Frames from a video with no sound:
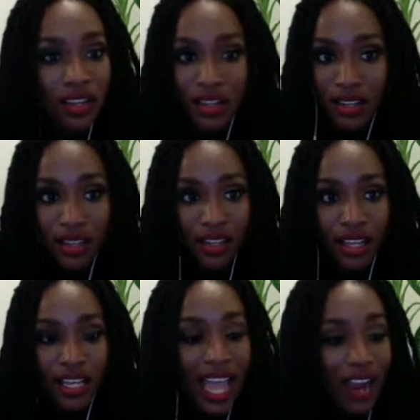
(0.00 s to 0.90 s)
Erica
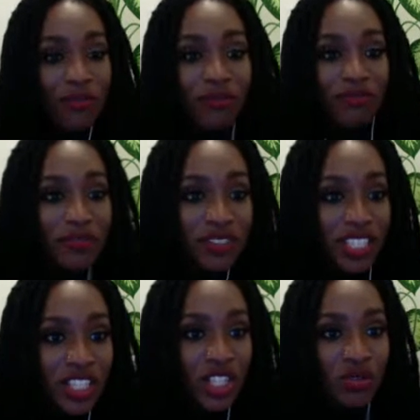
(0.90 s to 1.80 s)
got her
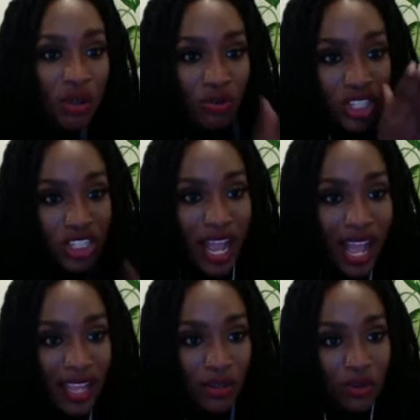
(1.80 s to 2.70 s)
15-year-old
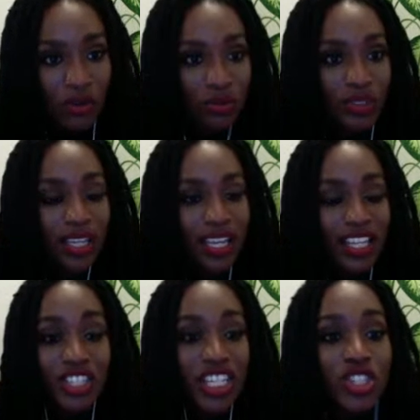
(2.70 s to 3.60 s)
child.
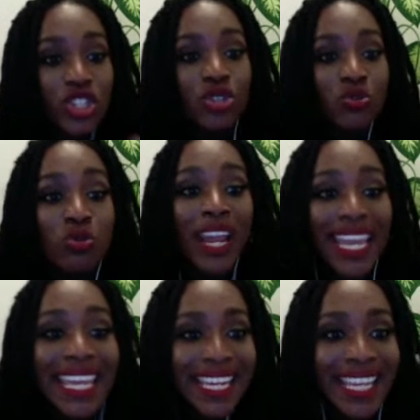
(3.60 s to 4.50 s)
She's
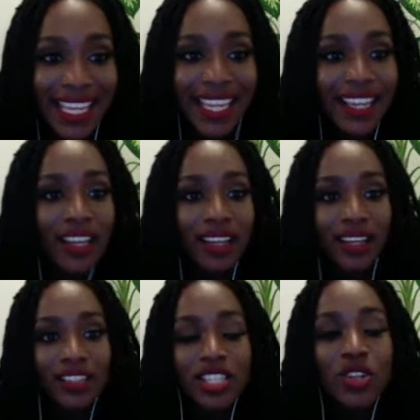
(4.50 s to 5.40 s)
trading.
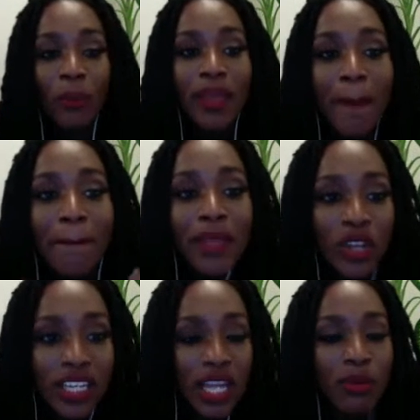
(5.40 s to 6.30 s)
She's gonna be a
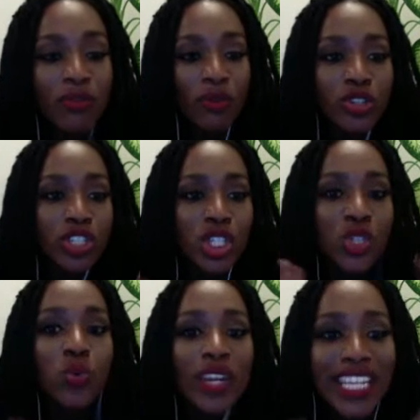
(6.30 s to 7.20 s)
millionaire before she's
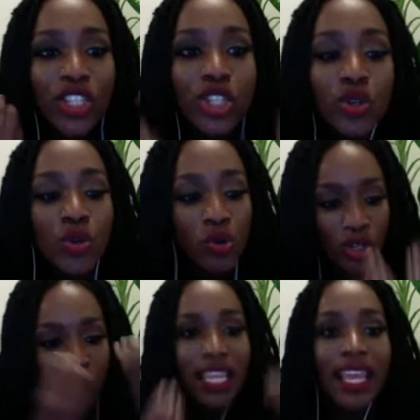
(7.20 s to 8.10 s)
22. Are
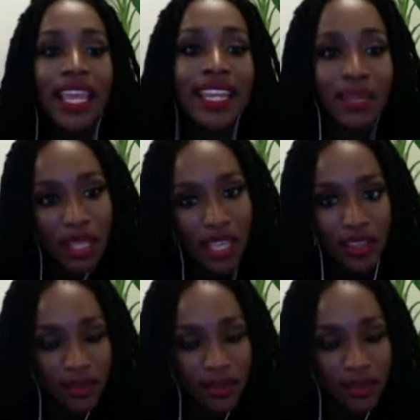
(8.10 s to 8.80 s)
you kidding me?